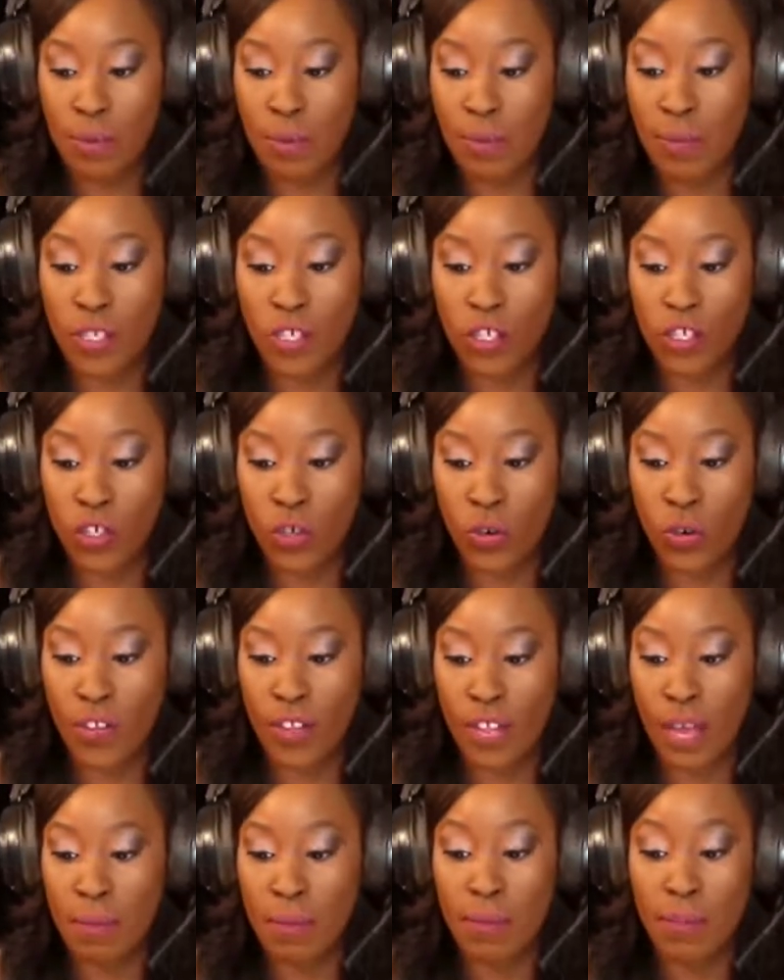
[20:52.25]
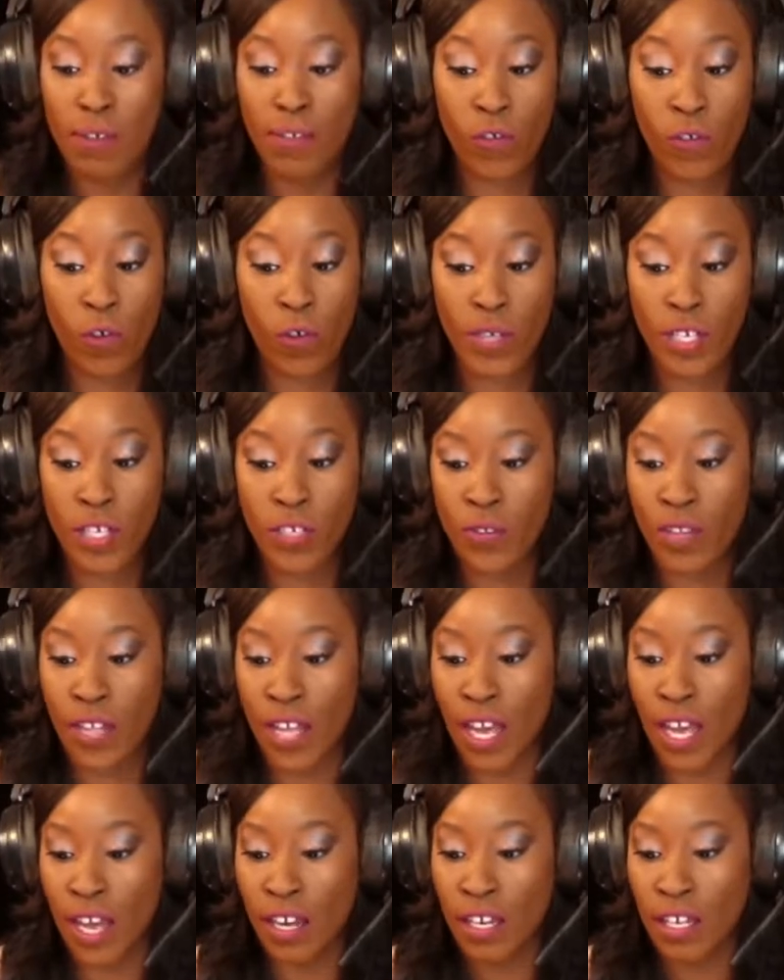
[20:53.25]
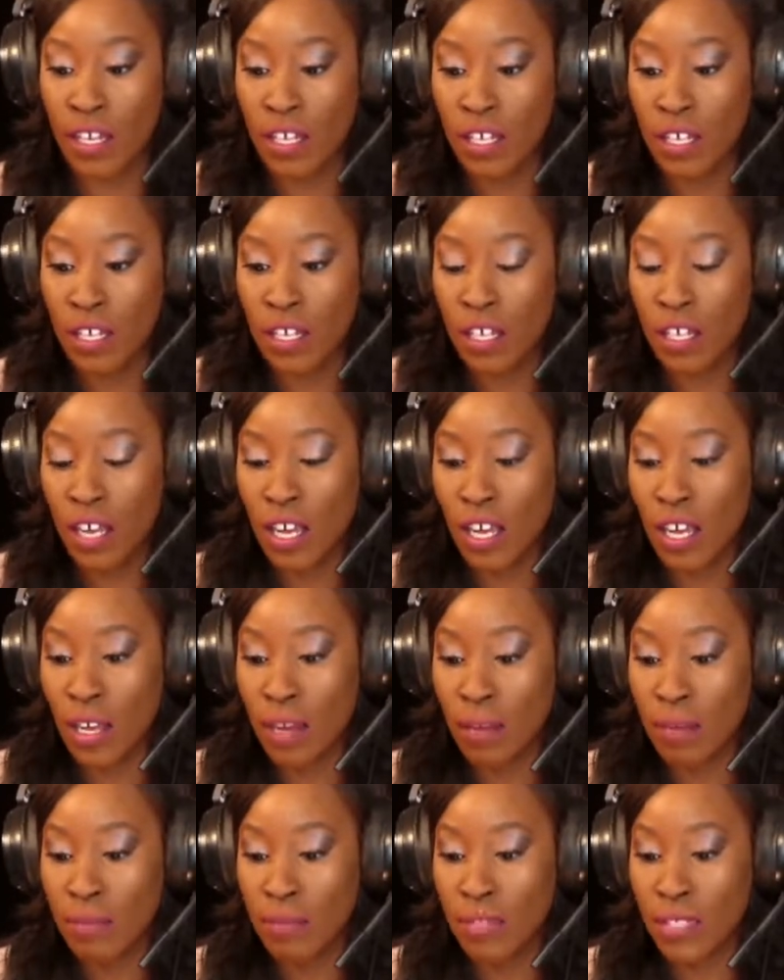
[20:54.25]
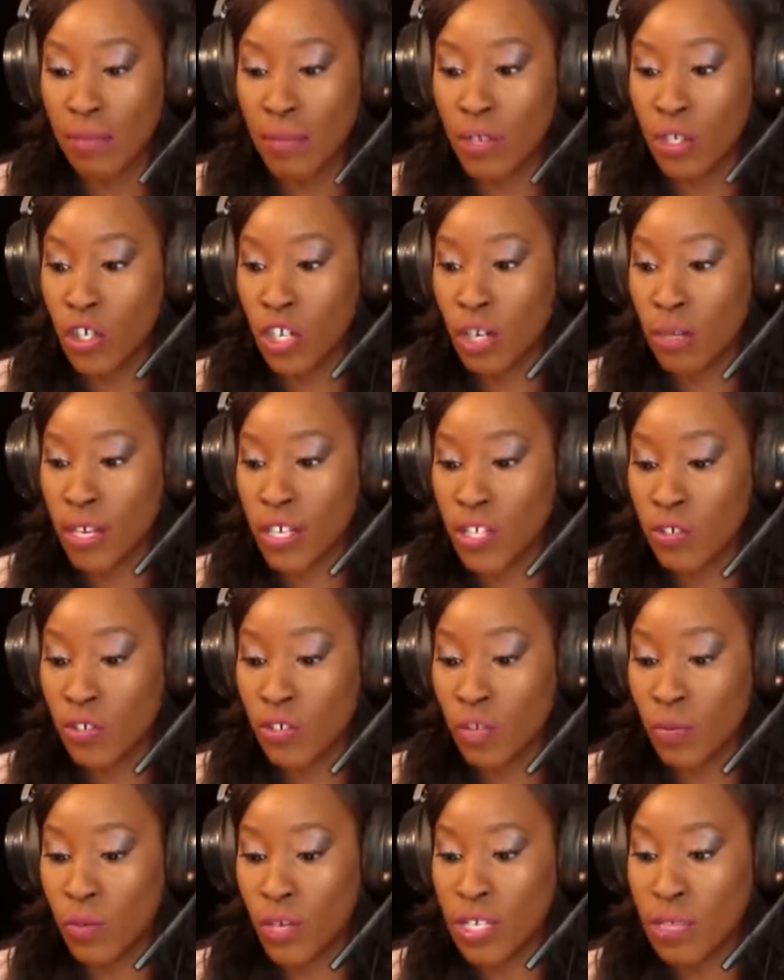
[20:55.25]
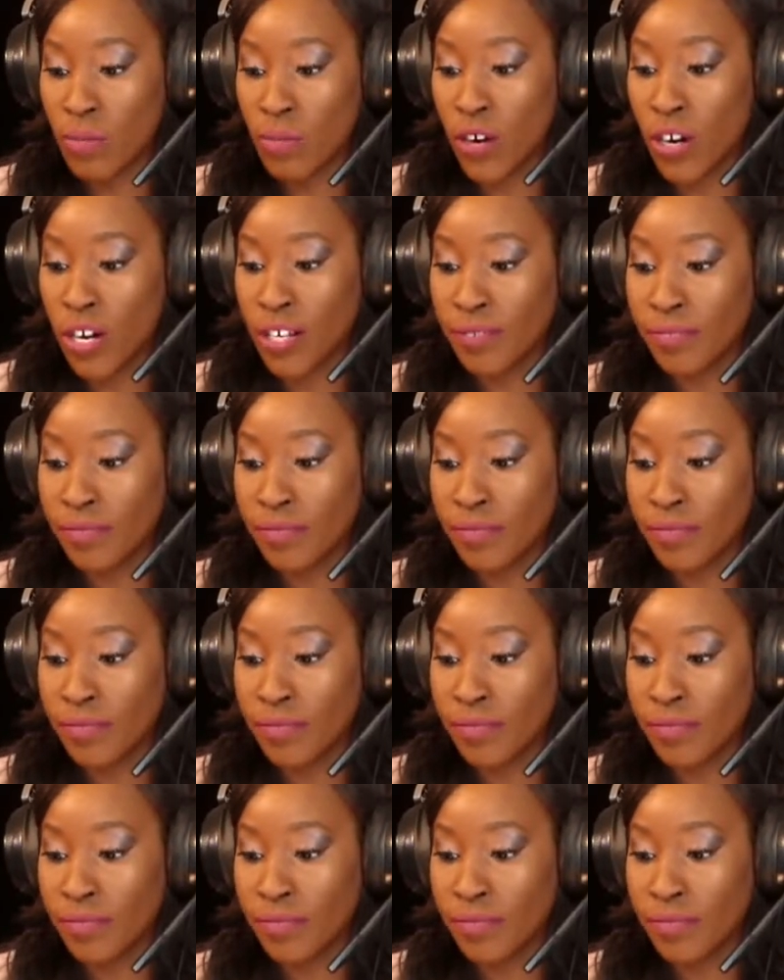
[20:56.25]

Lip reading: I'm about to show her that, but before we do that, let me share my screen once more.